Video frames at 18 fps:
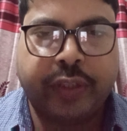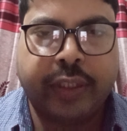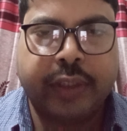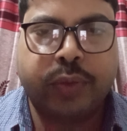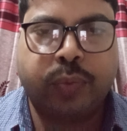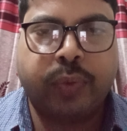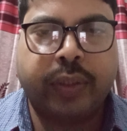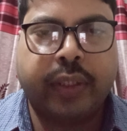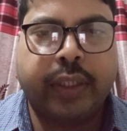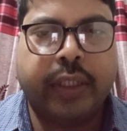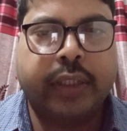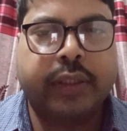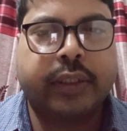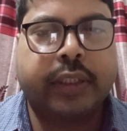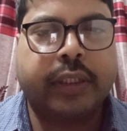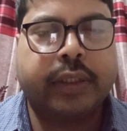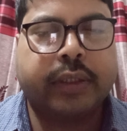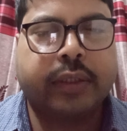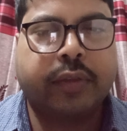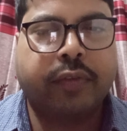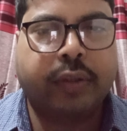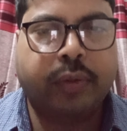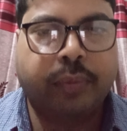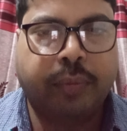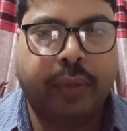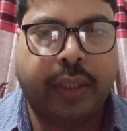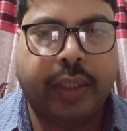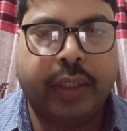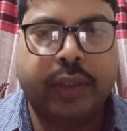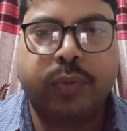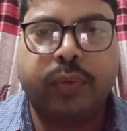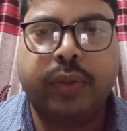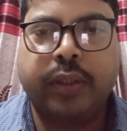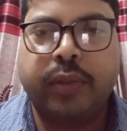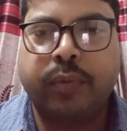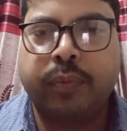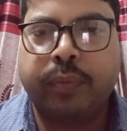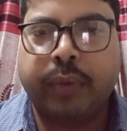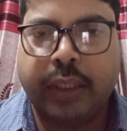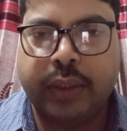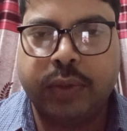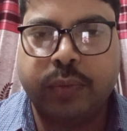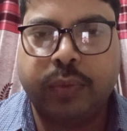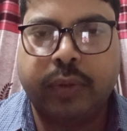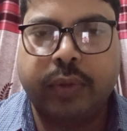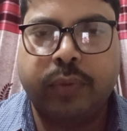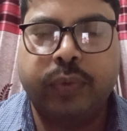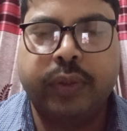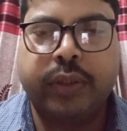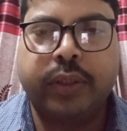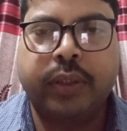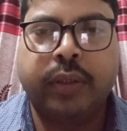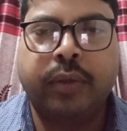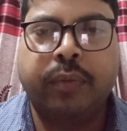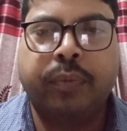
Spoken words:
where x takes the value minus 1 and plus 1 with